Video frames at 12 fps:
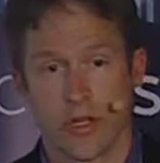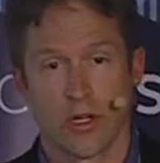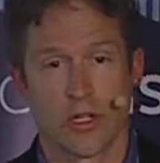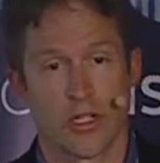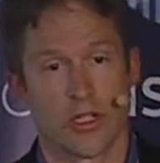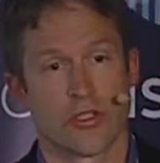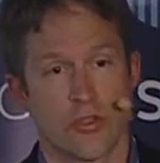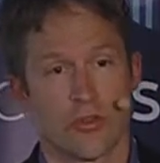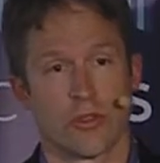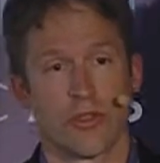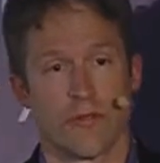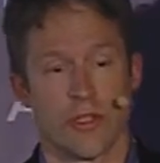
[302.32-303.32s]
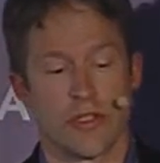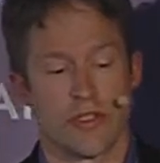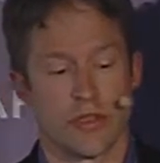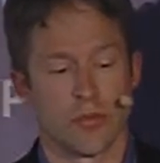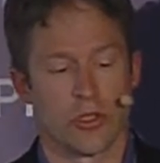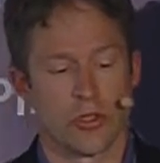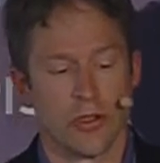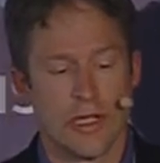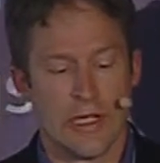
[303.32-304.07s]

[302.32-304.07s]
is really very similar